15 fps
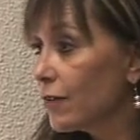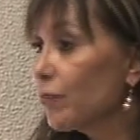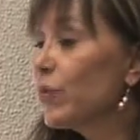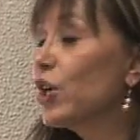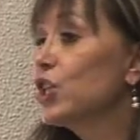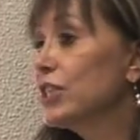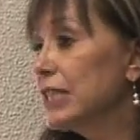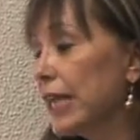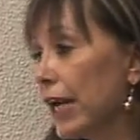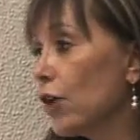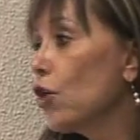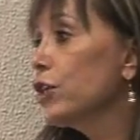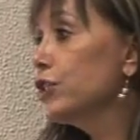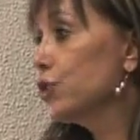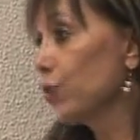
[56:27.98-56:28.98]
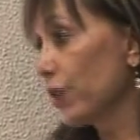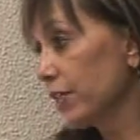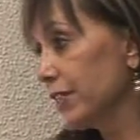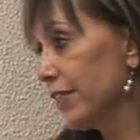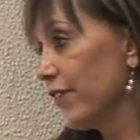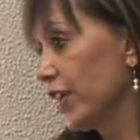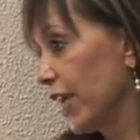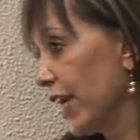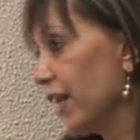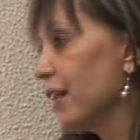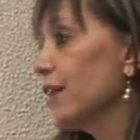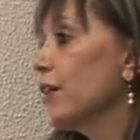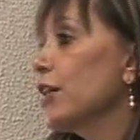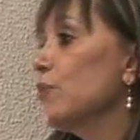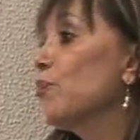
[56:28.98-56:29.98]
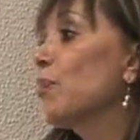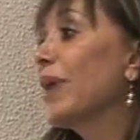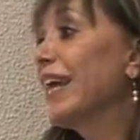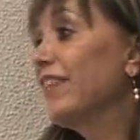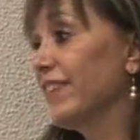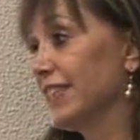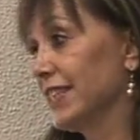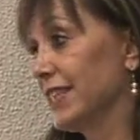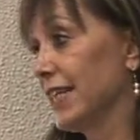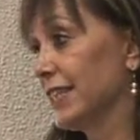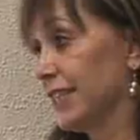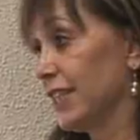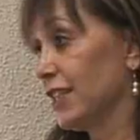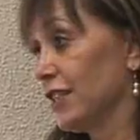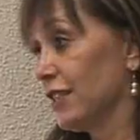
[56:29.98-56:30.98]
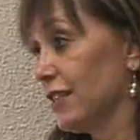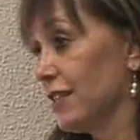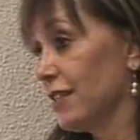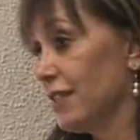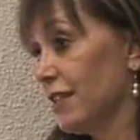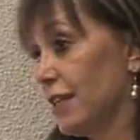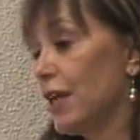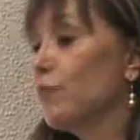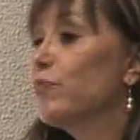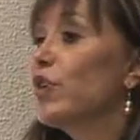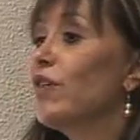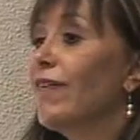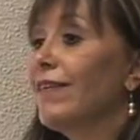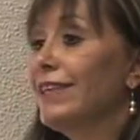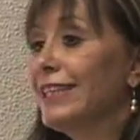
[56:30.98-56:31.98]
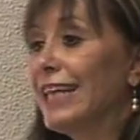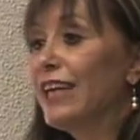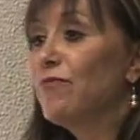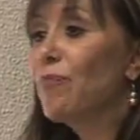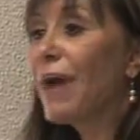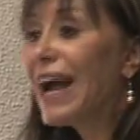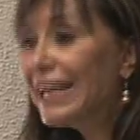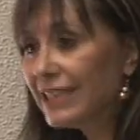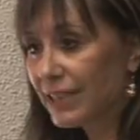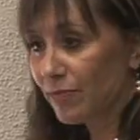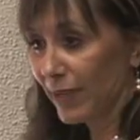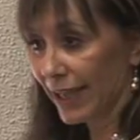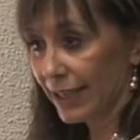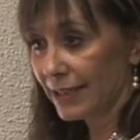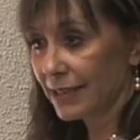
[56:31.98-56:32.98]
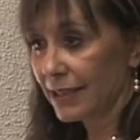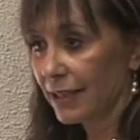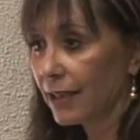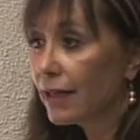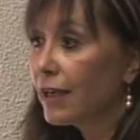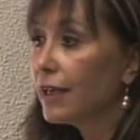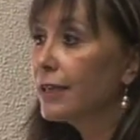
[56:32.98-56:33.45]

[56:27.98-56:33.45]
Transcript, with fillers: because they are going to receive care in private setting, and probably they buy the medicine.